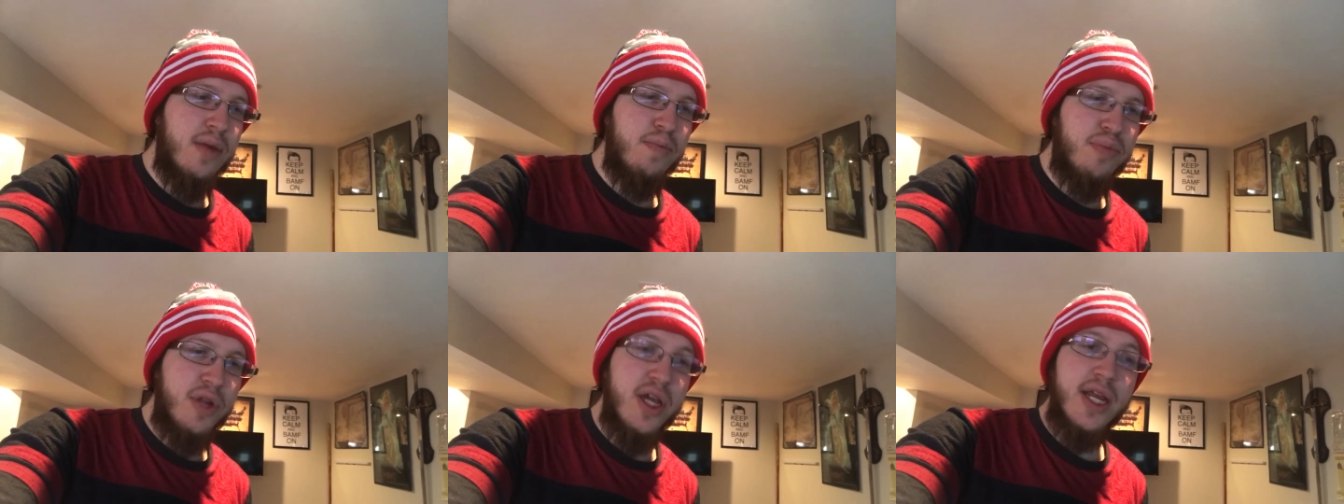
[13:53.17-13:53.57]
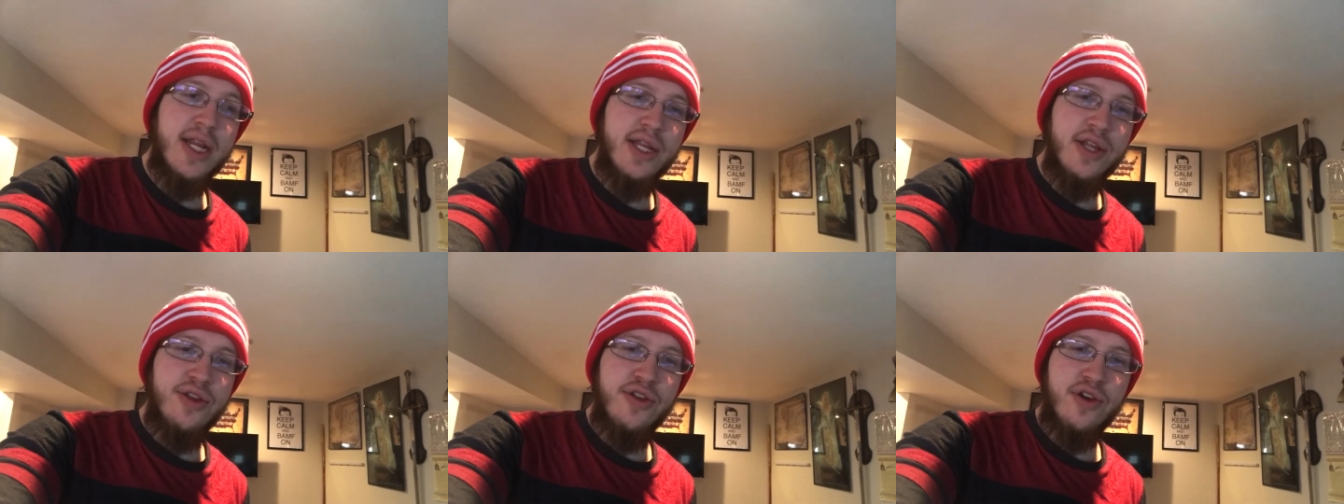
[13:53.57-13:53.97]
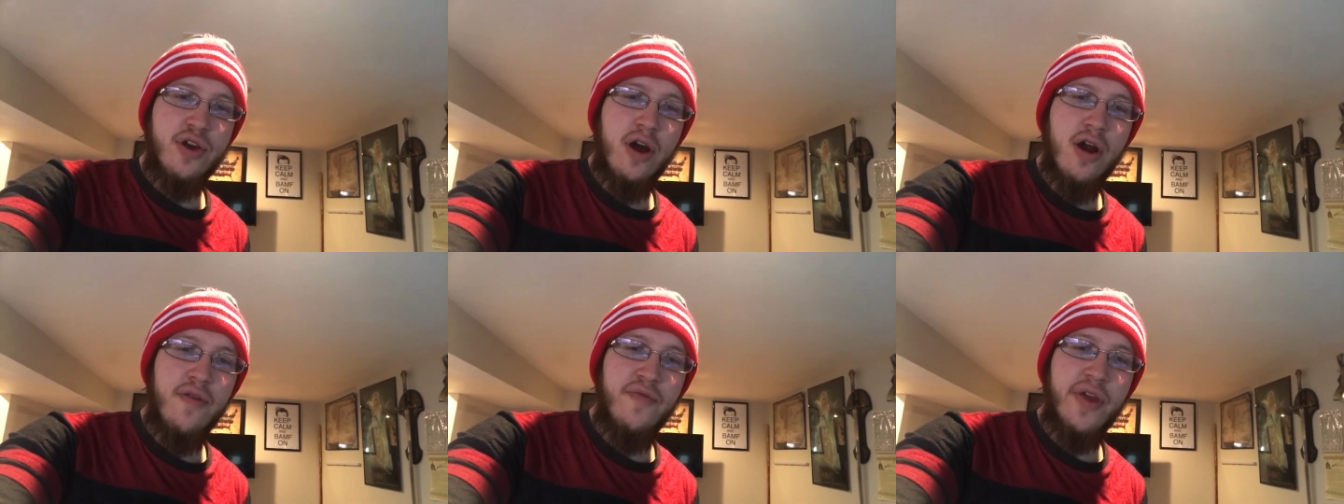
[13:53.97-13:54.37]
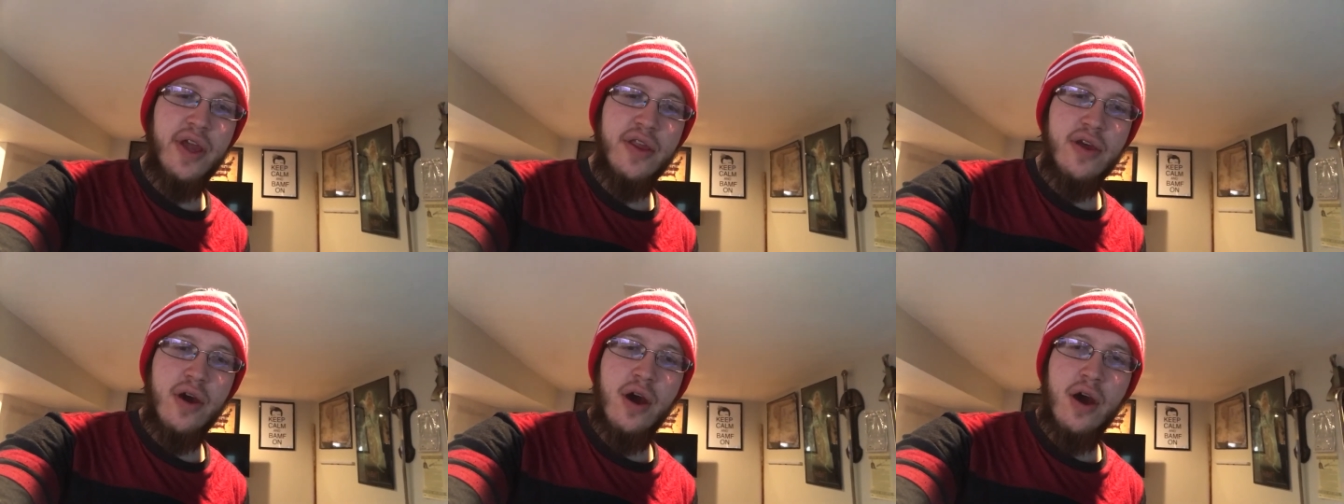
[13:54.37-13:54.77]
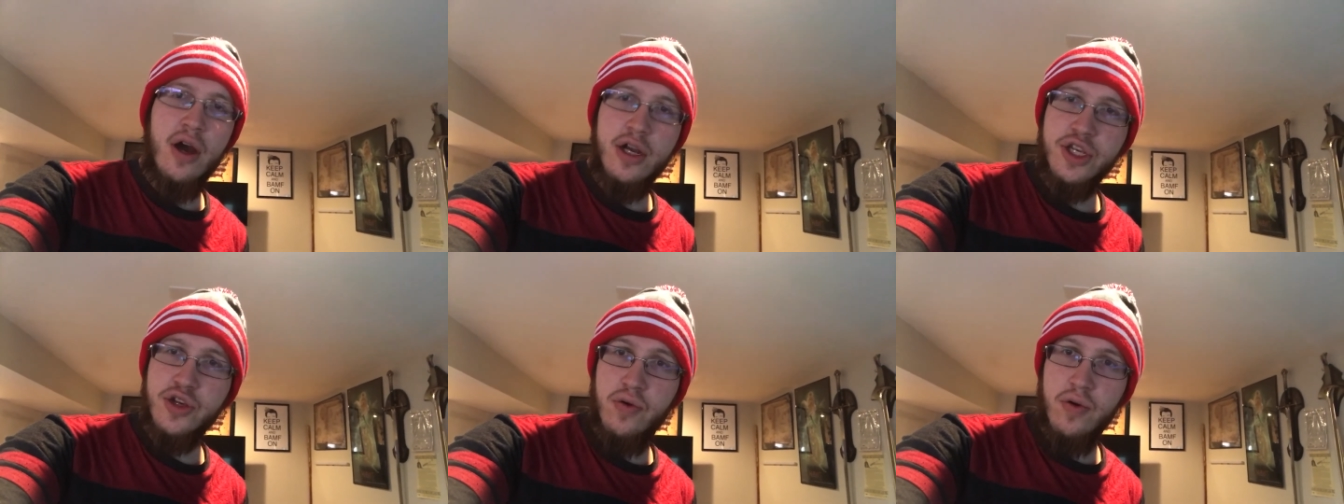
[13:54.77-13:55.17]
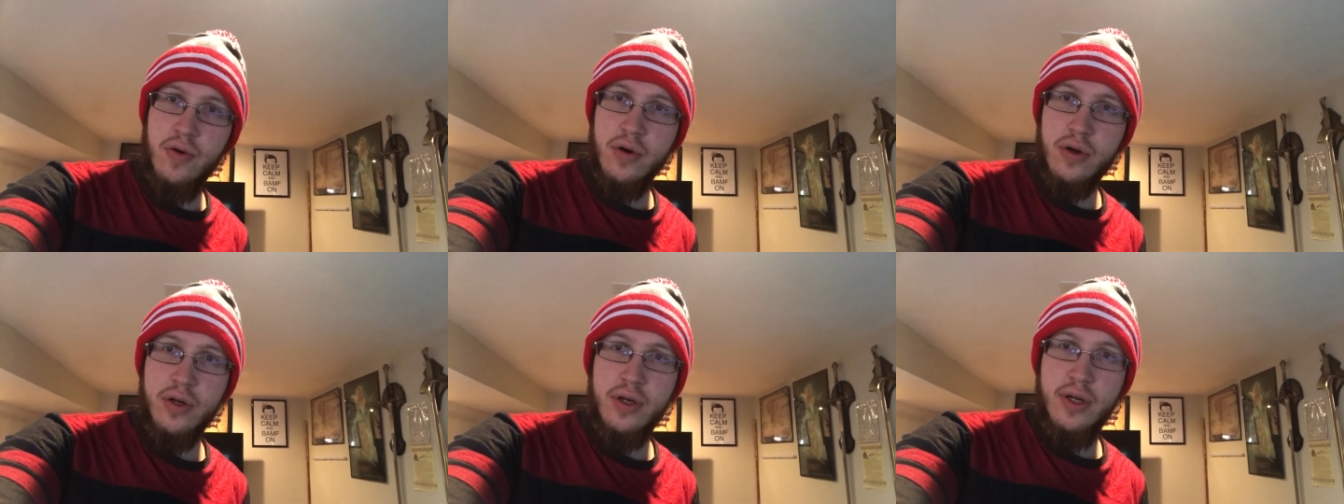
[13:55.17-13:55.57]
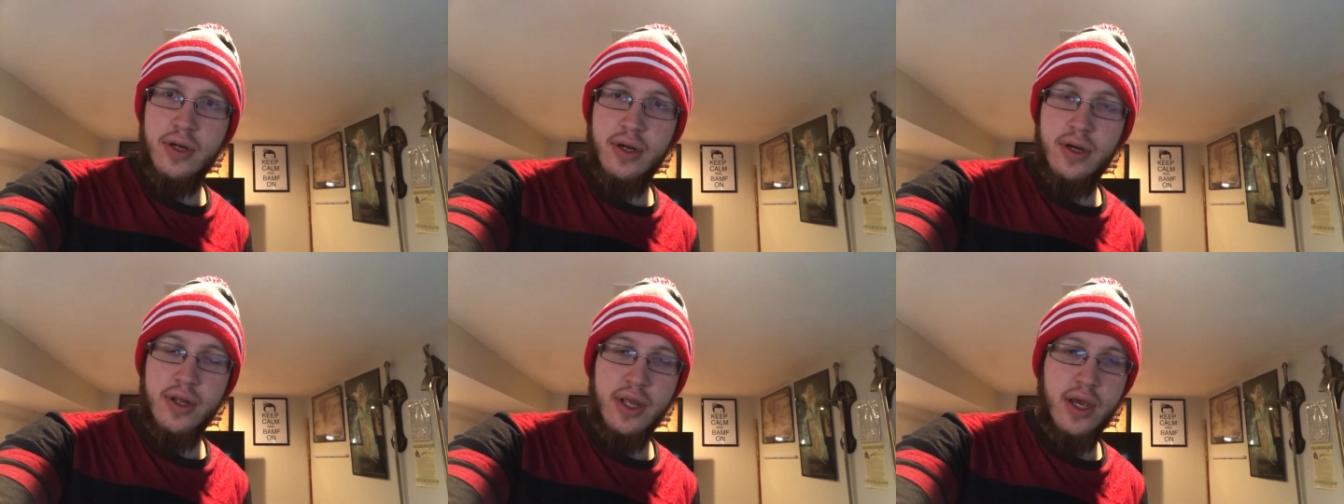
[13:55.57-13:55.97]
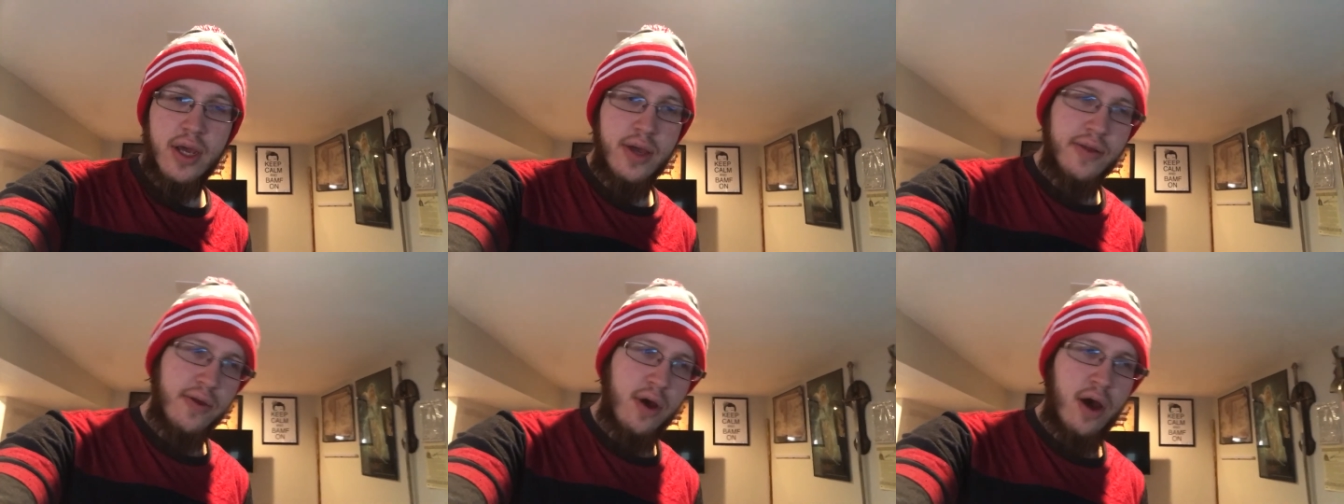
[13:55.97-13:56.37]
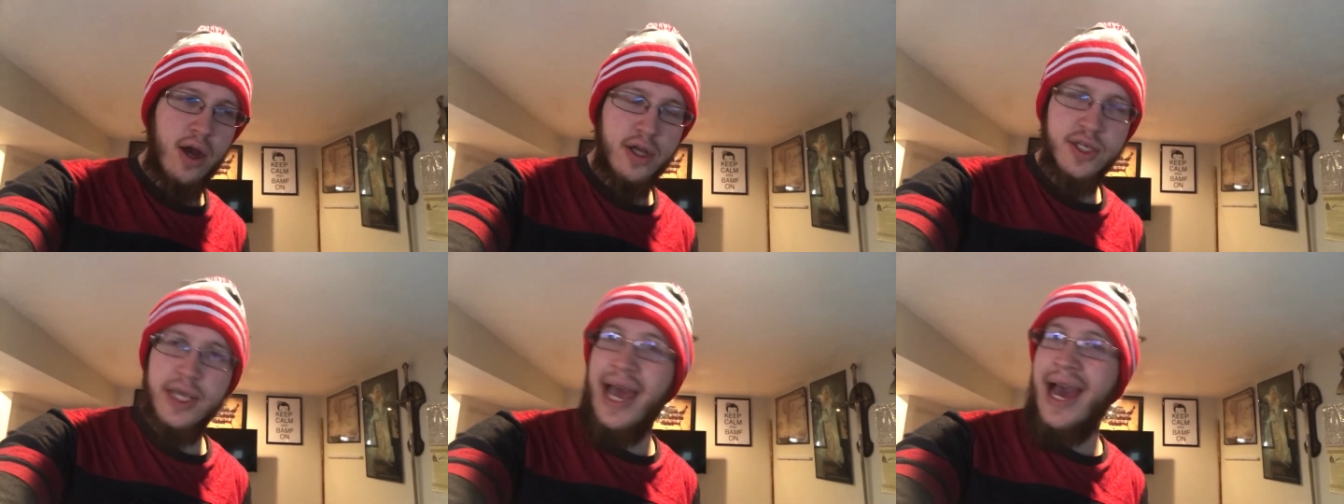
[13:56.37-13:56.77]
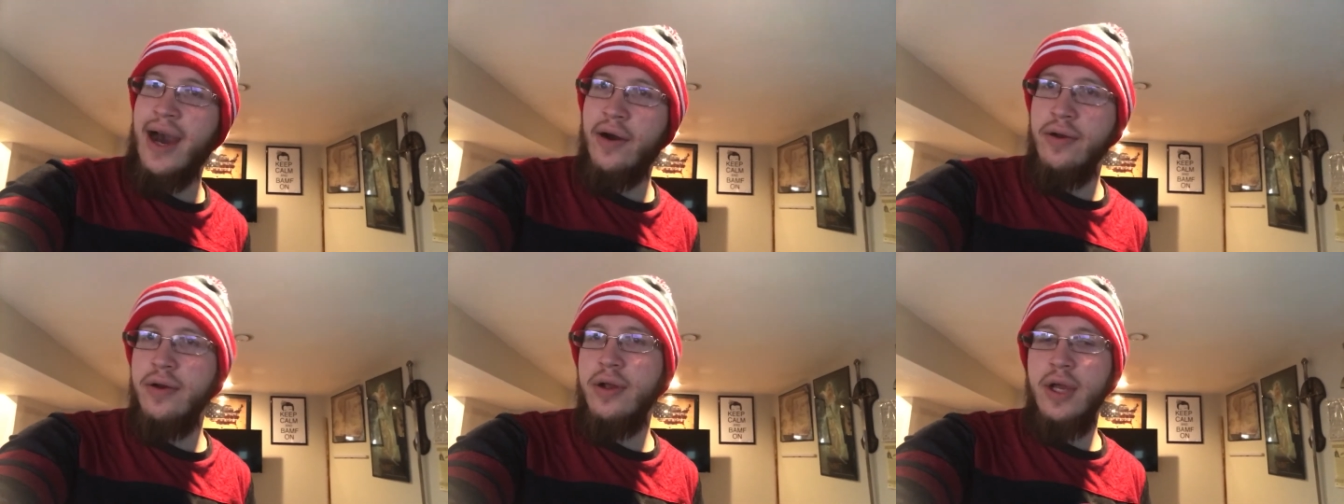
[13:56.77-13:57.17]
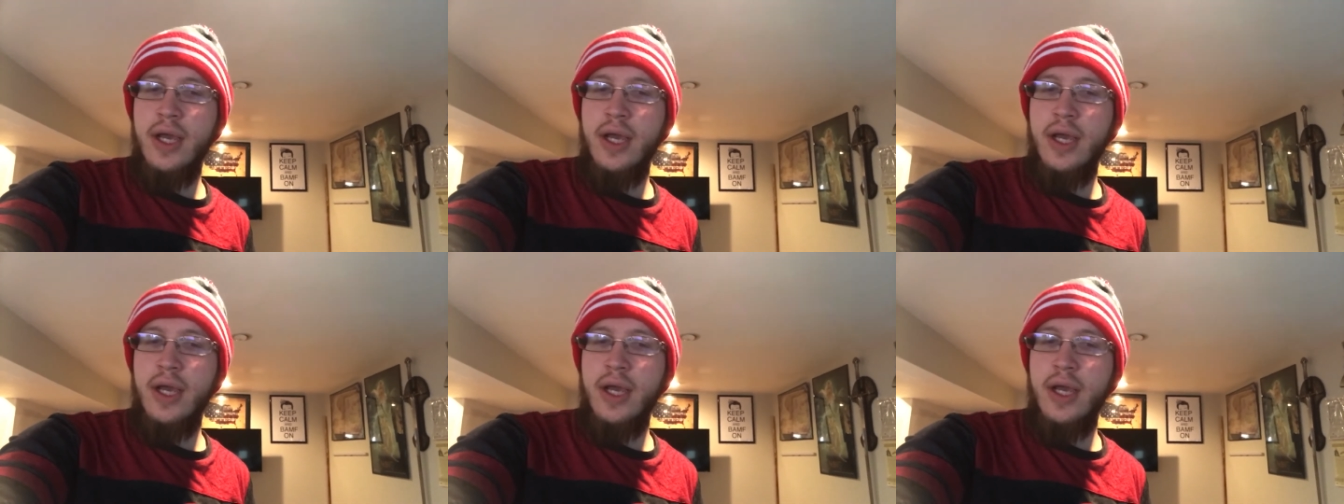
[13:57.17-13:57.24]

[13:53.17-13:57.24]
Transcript: plug it into the car via the aux cord, or the, the aux out,